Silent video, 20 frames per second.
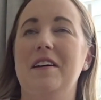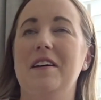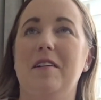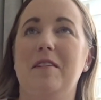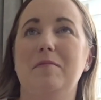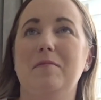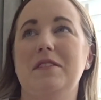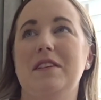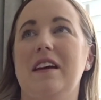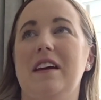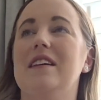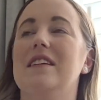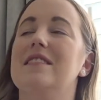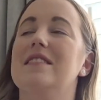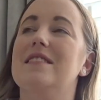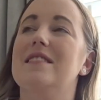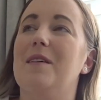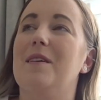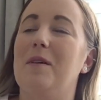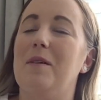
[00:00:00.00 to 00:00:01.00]

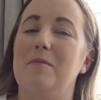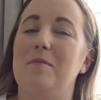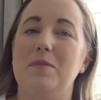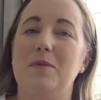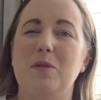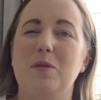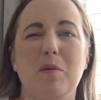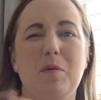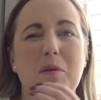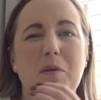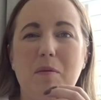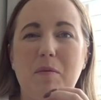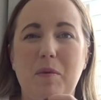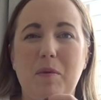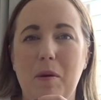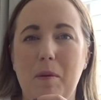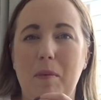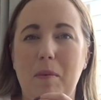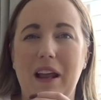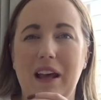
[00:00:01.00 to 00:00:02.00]
update, so I'll probably
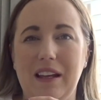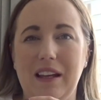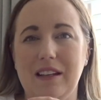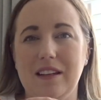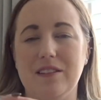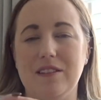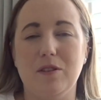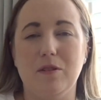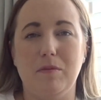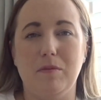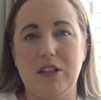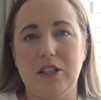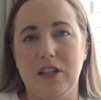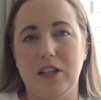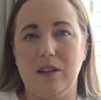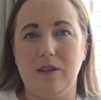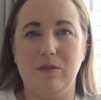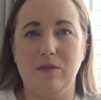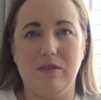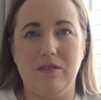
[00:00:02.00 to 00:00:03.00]
put a playlist on my
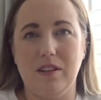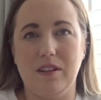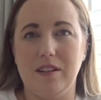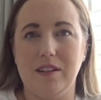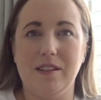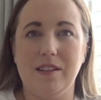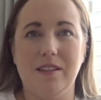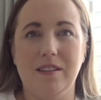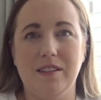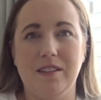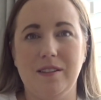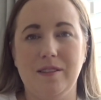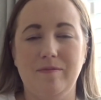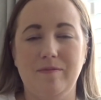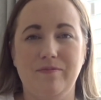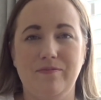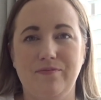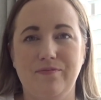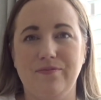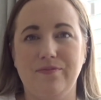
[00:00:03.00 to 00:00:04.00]
channel of like
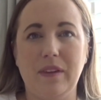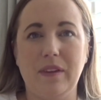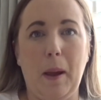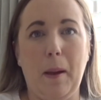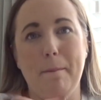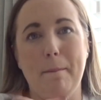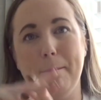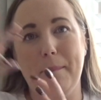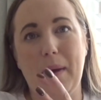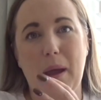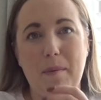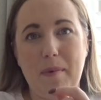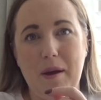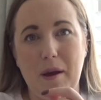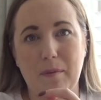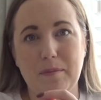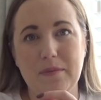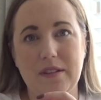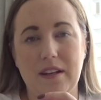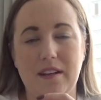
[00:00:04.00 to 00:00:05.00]
baby
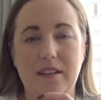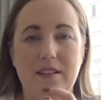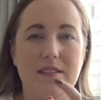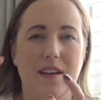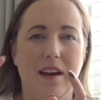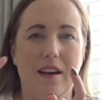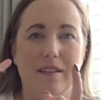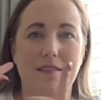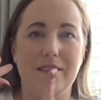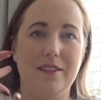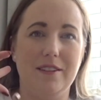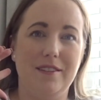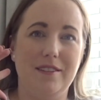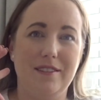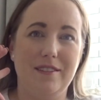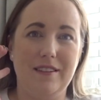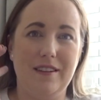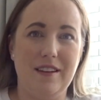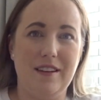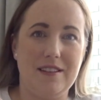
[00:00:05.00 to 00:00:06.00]
updates and
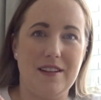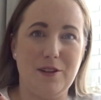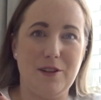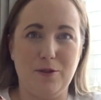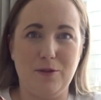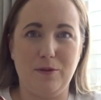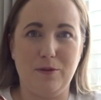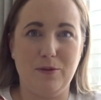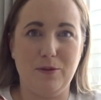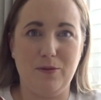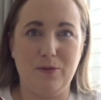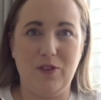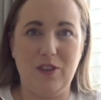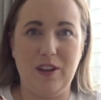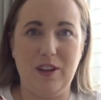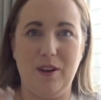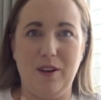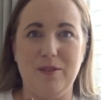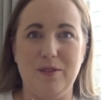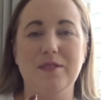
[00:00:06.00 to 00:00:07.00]
essential
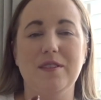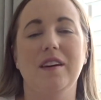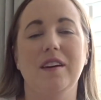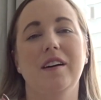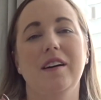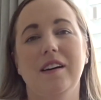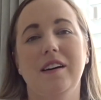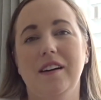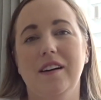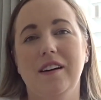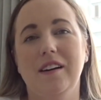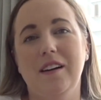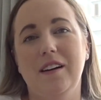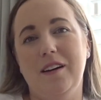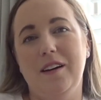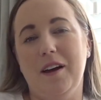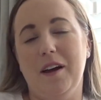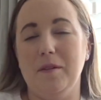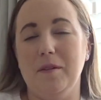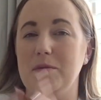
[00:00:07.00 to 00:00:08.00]
videos,
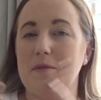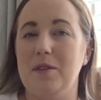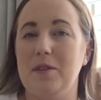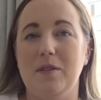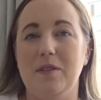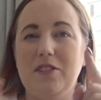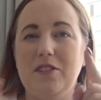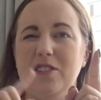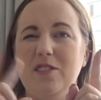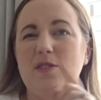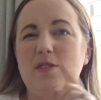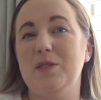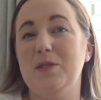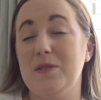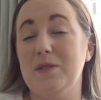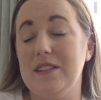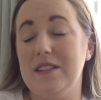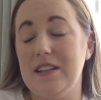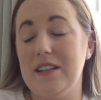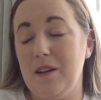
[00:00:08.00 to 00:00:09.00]
so it just
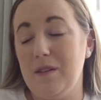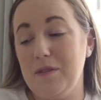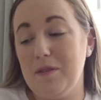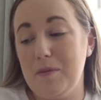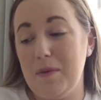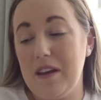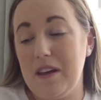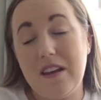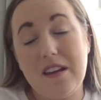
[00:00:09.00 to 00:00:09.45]
filters it down a bit